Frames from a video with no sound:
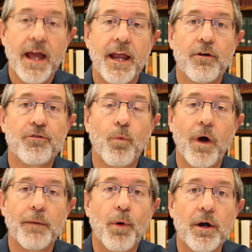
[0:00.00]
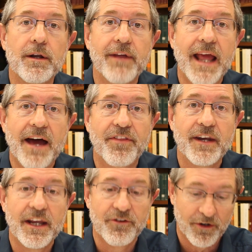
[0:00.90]
here's what part of the
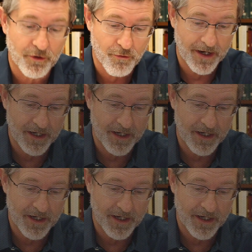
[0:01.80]
Athanasian Creed